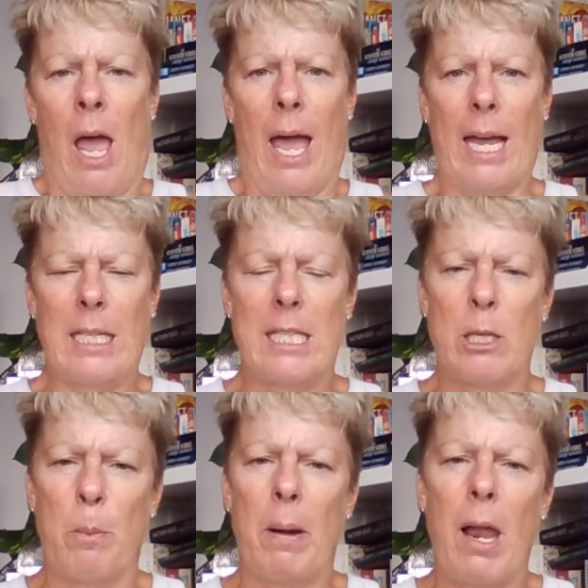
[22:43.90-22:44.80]
and
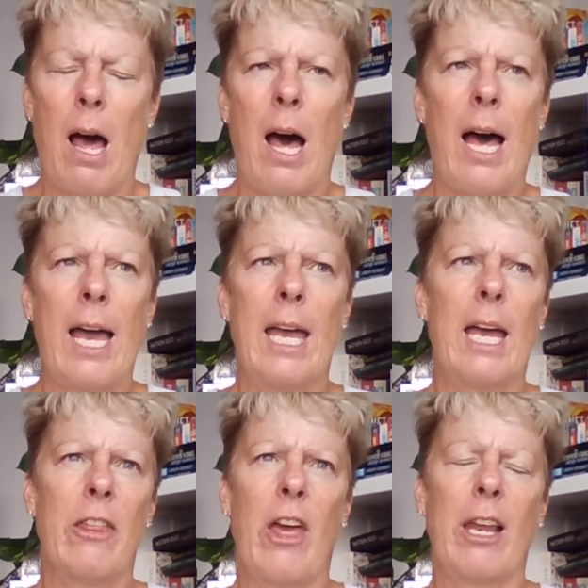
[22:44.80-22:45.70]
supply.
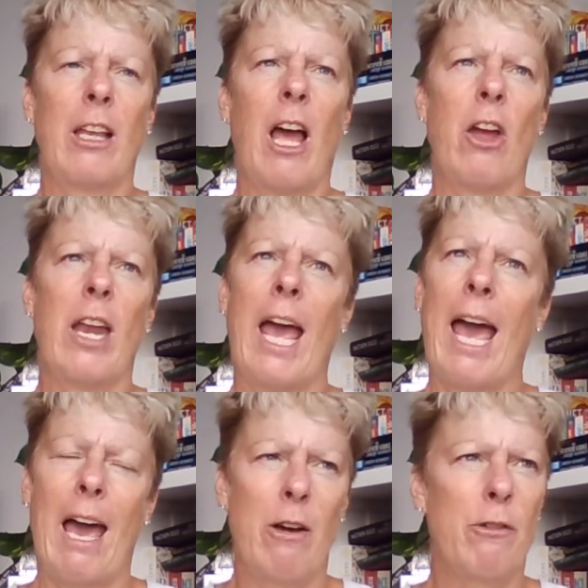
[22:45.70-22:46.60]
They don't
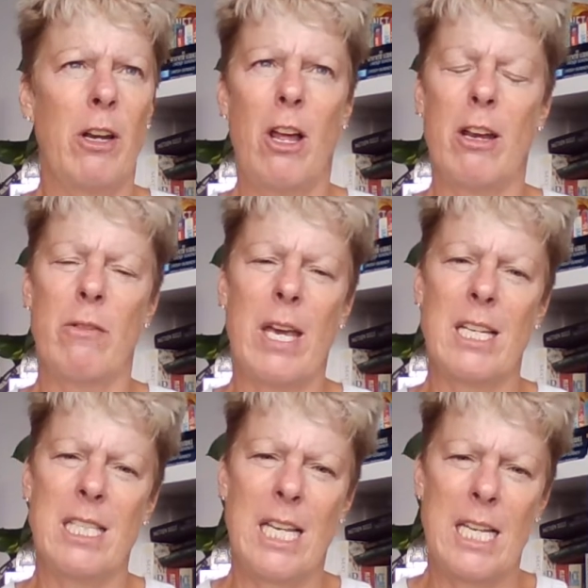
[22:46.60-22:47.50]
have a lot of
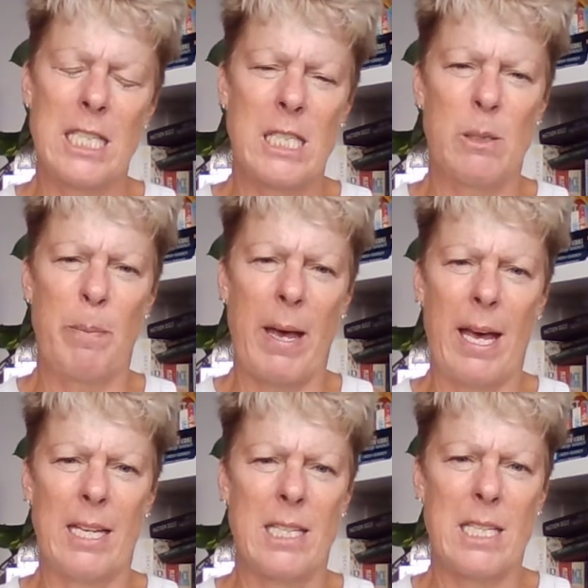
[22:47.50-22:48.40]
excess,
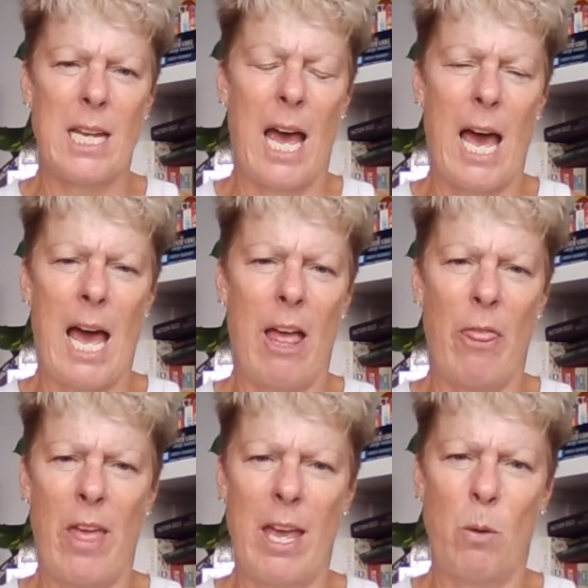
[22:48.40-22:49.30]
but uh,
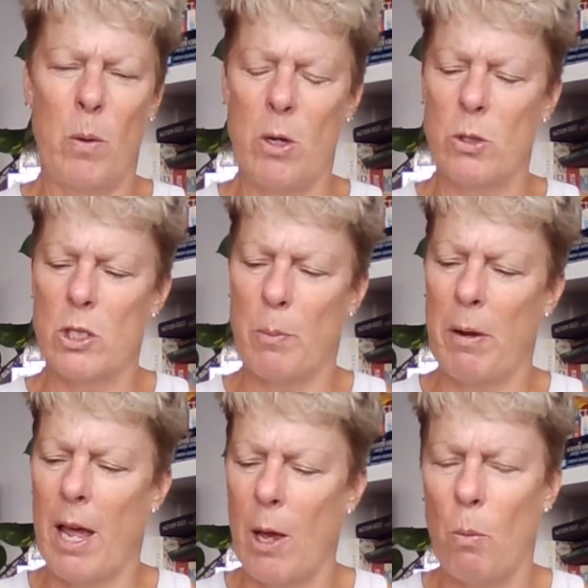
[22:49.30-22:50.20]
they will
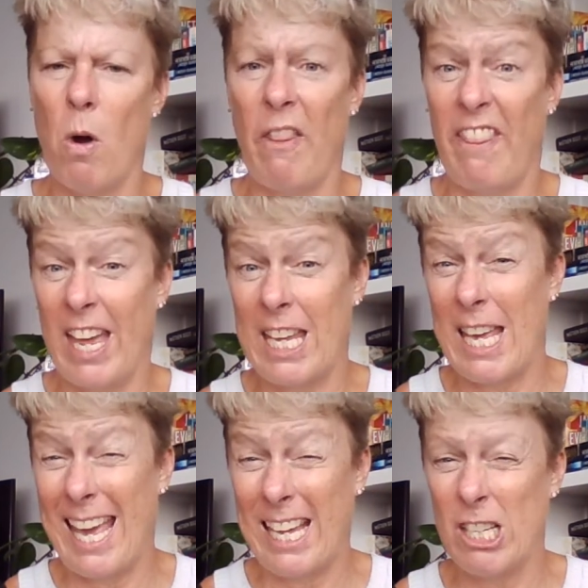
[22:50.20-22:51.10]
supply what they
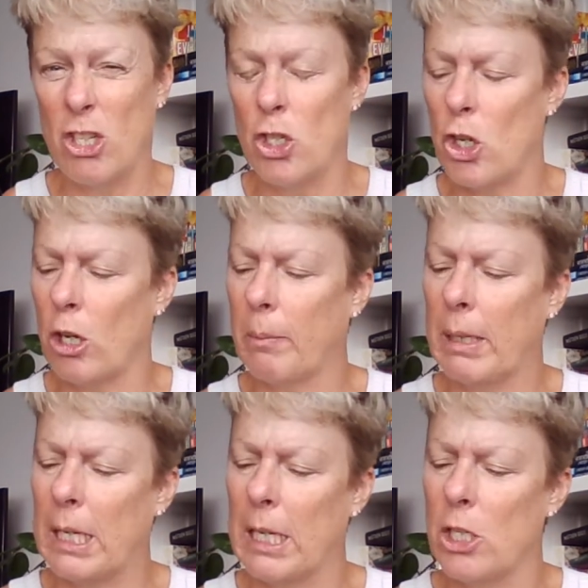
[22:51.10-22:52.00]
can to
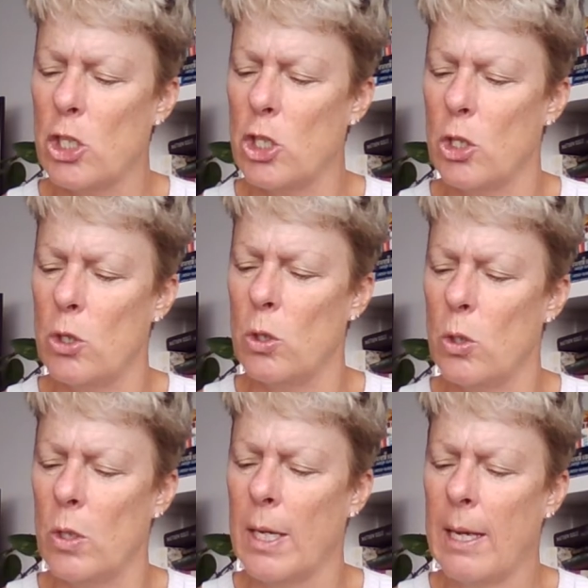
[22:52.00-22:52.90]
Germany to
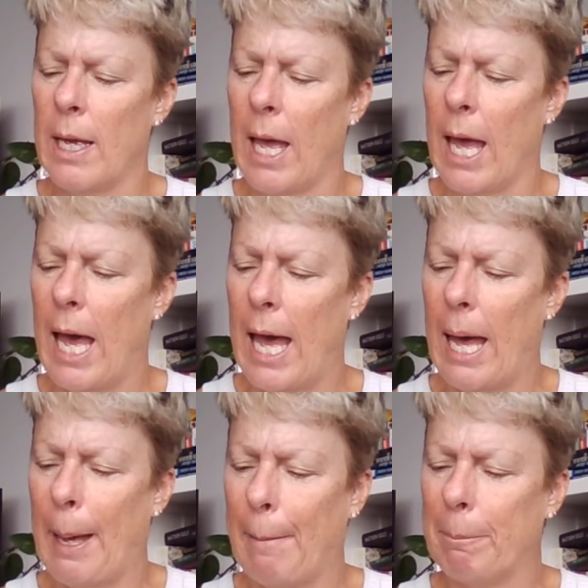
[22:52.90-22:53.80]

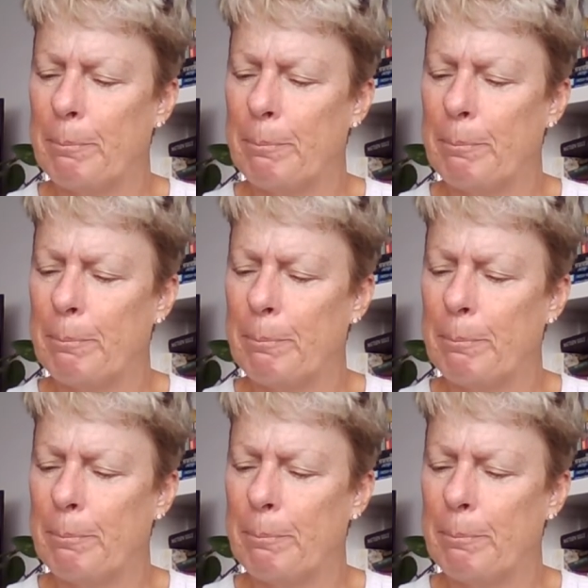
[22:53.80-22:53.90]
um,